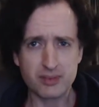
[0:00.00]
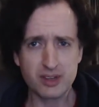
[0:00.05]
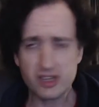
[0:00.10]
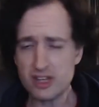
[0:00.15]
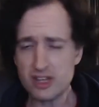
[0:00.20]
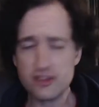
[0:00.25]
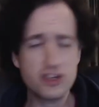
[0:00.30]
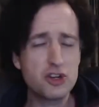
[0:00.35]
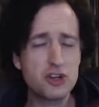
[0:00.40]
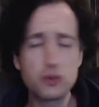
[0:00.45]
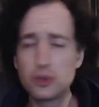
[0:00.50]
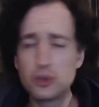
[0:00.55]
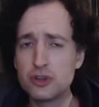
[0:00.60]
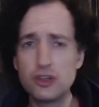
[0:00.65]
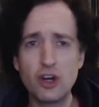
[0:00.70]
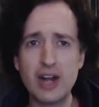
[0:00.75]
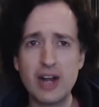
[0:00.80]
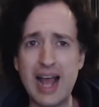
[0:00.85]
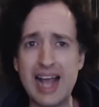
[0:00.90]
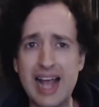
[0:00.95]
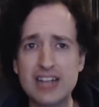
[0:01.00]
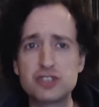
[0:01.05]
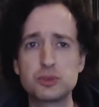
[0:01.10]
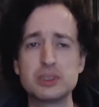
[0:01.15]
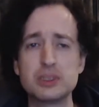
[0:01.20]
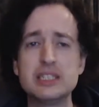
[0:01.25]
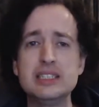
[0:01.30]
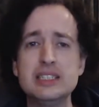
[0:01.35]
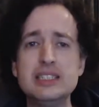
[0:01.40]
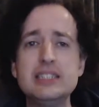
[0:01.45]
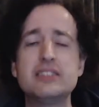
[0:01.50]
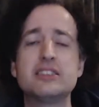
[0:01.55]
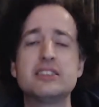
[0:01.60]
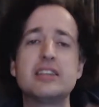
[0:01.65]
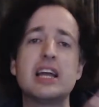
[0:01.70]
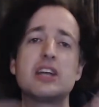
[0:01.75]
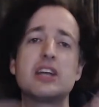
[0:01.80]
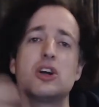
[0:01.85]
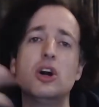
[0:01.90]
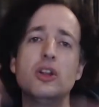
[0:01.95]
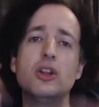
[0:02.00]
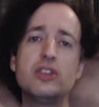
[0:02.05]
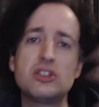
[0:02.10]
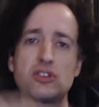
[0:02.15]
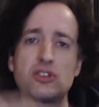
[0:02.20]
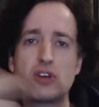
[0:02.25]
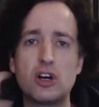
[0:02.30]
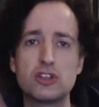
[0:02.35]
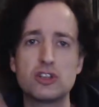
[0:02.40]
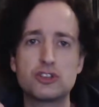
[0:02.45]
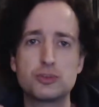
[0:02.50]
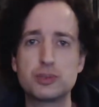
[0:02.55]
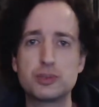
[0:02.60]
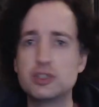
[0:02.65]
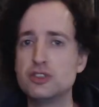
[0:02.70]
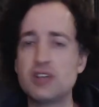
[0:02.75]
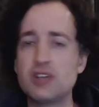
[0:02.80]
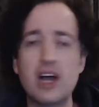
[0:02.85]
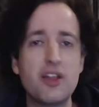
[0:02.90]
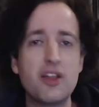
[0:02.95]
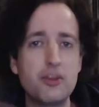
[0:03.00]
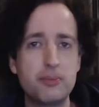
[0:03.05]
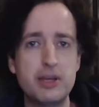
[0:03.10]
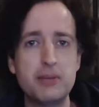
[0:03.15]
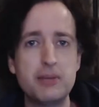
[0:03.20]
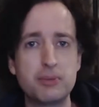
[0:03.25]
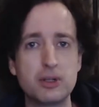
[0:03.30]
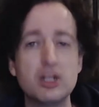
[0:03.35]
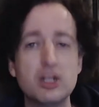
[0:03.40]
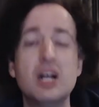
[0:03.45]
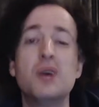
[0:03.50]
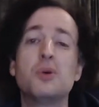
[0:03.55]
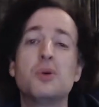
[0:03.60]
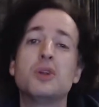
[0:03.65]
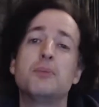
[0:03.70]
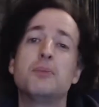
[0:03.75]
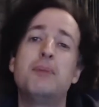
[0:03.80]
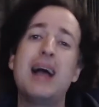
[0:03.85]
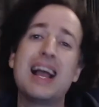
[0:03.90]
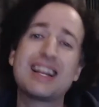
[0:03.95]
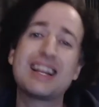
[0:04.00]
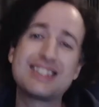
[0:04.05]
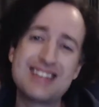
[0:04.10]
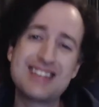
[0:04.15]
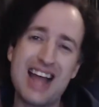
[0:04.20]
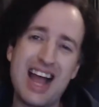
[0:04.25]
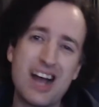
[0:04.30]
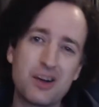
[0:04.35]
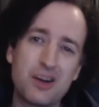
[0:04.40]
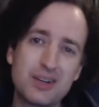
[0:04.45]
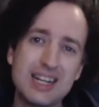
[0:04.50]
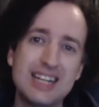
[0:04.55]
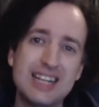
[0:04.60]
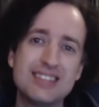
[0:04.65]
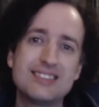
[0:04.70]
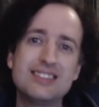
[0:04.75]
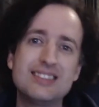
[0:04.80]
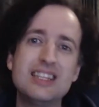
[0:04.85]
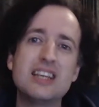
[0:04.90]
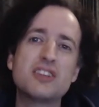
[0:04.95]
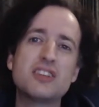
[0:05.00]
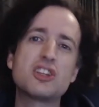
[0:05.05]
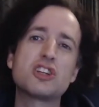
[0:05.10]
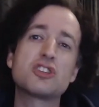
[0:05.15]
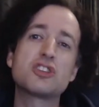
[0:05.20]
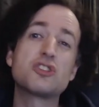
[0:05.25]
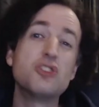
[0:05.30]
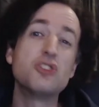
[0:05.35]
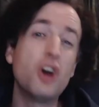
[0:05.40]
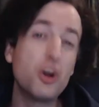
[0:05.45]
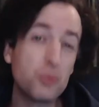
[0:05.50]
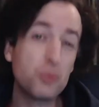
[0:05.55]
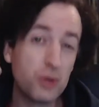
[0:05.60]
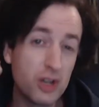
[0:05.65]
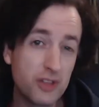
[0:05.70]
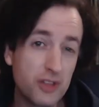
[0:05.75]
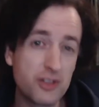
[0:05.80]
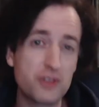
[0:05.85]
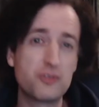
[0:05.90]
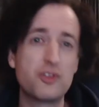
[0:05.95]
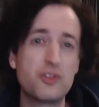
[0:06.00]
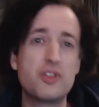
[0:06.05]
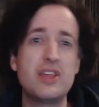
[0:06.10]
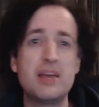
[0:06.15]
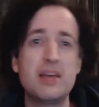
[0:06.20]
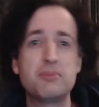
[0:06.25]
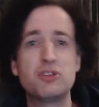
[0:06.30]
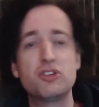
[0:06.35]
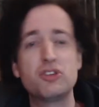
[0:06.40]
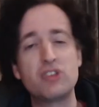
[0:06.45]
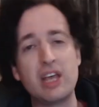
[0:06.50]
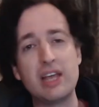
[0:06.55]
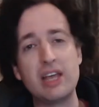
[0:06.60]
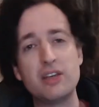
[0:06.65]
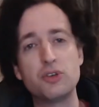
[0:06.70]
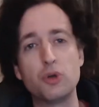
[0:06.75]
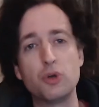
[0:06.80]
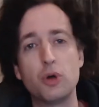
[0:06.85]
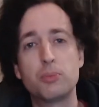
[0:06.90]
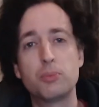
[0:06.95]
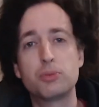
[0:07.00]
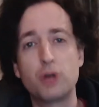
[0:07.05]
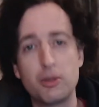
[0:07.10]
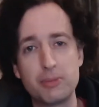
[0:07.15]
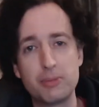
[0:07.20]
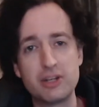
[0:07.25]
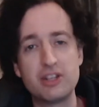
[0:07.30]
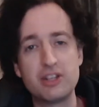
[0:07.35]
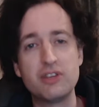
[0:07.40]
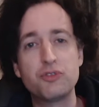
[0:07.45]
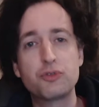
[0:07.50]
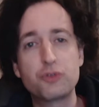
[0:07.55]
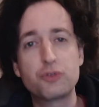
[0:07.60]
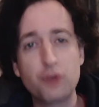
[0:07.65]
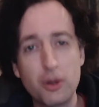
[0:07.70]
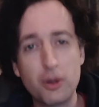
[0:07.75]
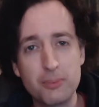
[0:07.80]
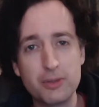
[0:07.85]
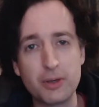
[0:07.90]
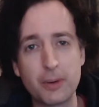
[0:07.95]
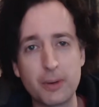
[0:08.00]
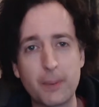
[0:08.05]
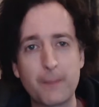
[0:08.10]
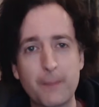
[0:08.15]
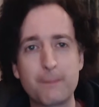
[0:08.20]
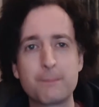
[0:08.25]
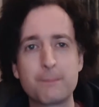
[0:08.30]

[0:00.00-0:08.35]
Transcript: then you will not actually need to take on these costs because other people will back down, seeing that it's not worth it for them to take your property from you.